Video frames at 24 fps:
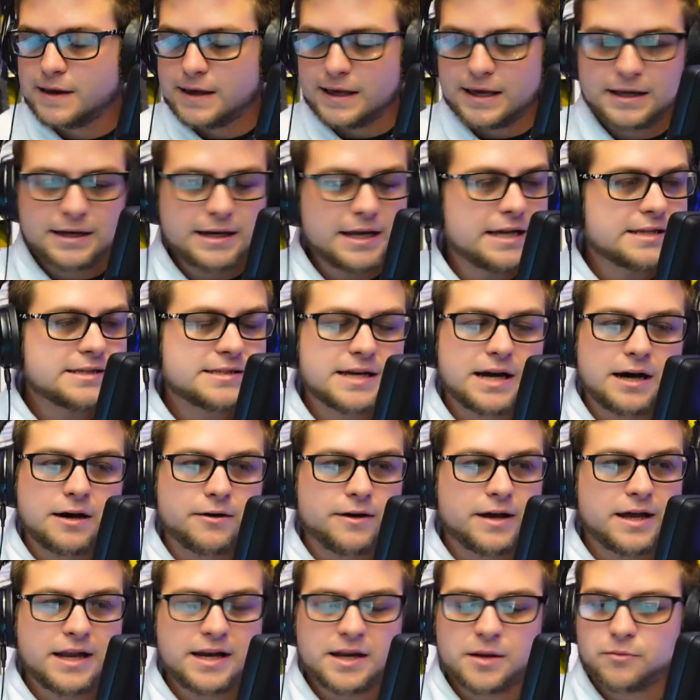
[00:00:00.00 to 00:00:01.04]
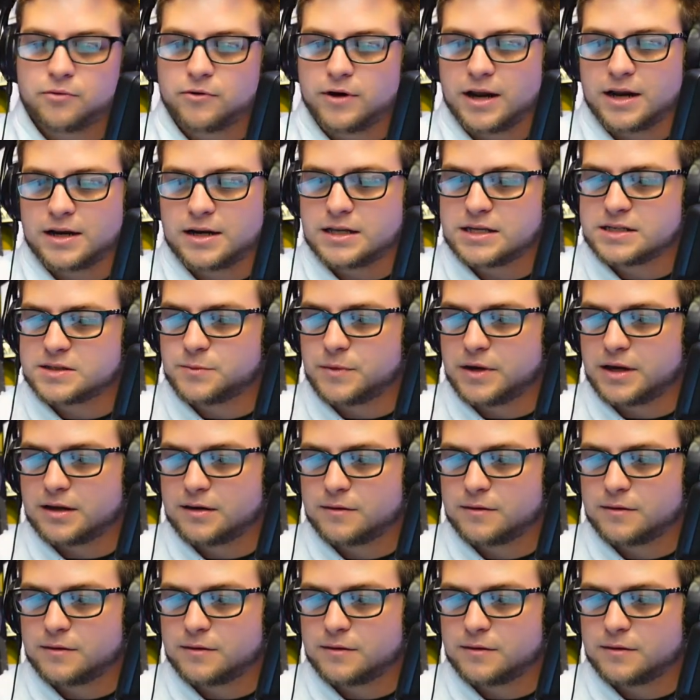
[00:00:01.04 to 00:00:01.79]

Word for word: and that's how any brand is, man.